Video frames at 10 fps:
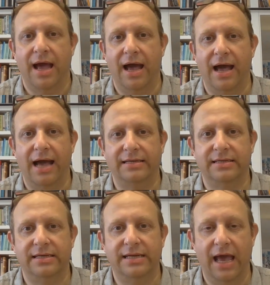And
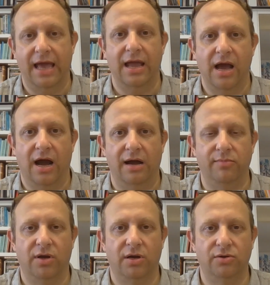today
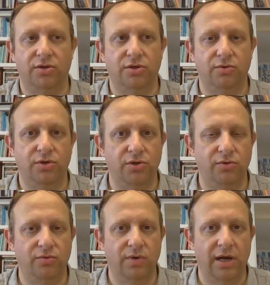I'm going to
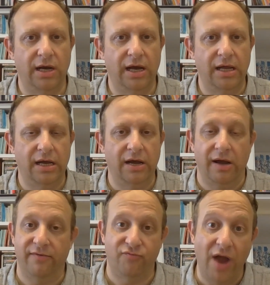do.
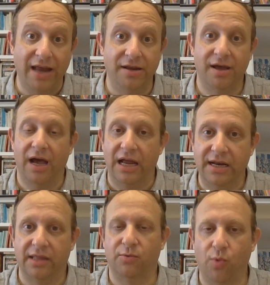I've read
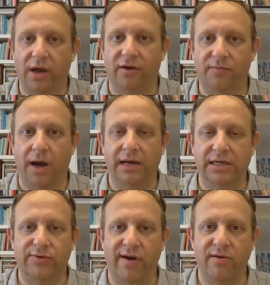another one of my
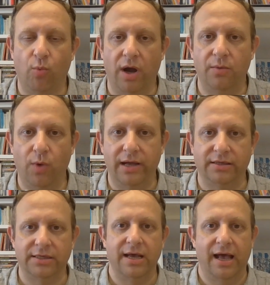literary white
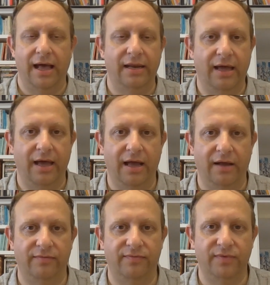whales, and
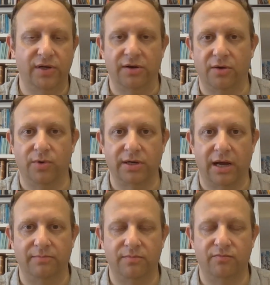if you don't know what
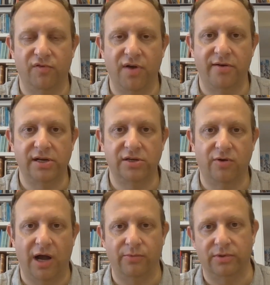I'm referring to,
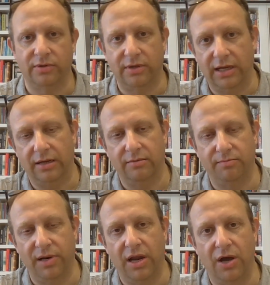I will link
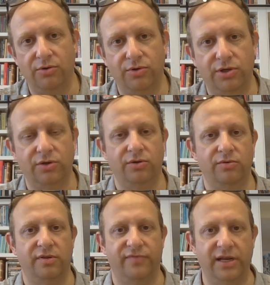below to
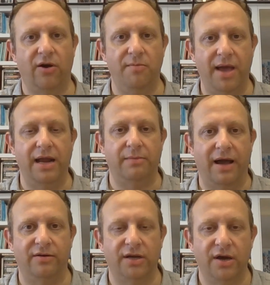the video I made
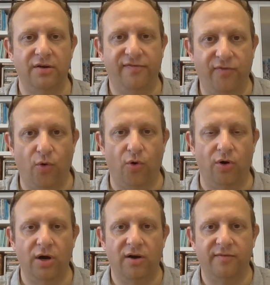about 4
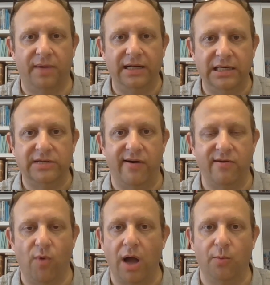of my literary
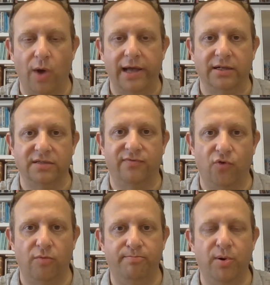white whales,
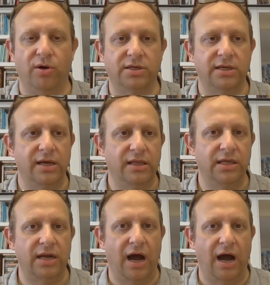4 books
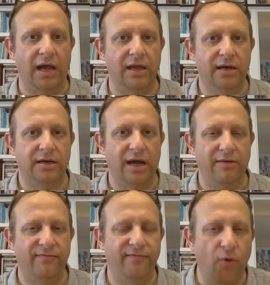that I
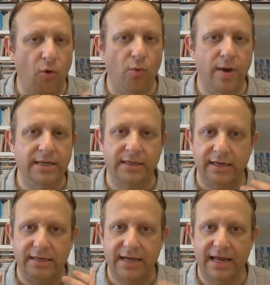have always
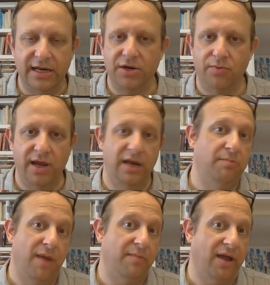intended to read.
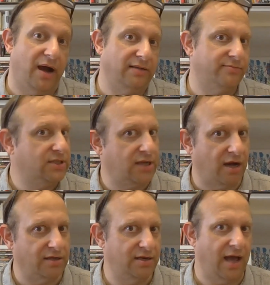Maybe I
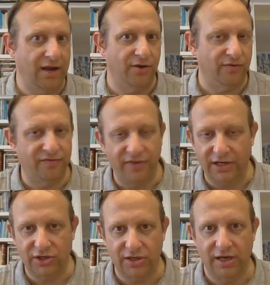started and not
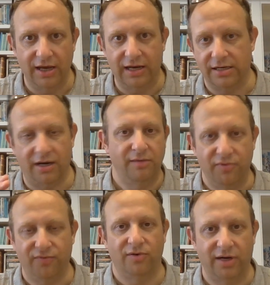finished in a time
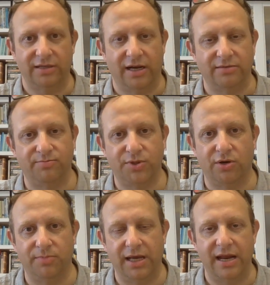before I
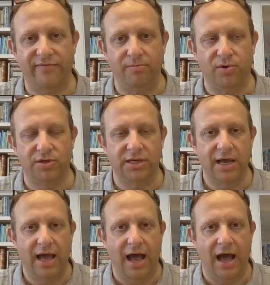stopped DNFing books,
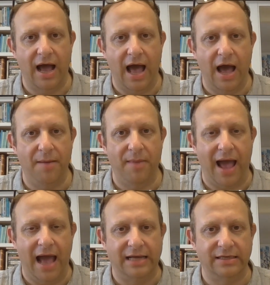
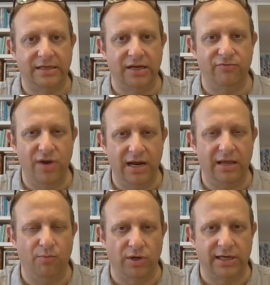and
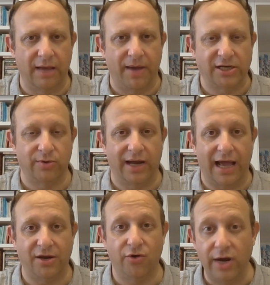really want to get back to. And I
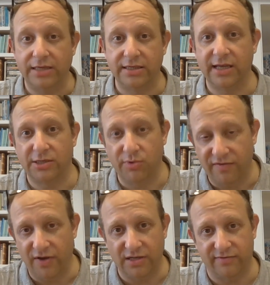had great success with the
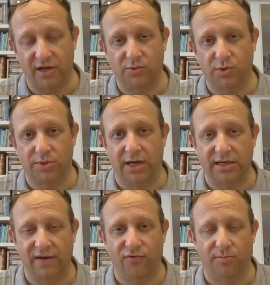first of those, which was
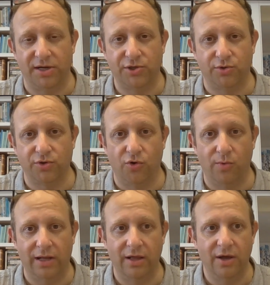1984 by George
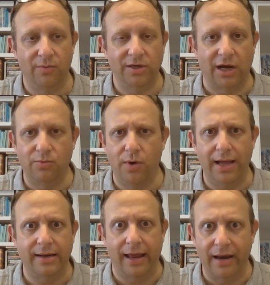Orwell, which I
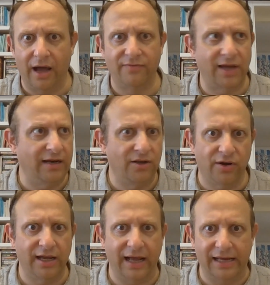read and loved and got
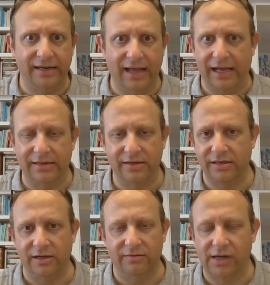it, and
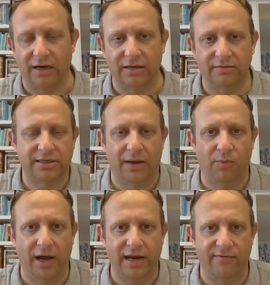can't understand
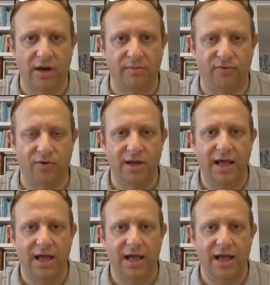why I'd never read it before.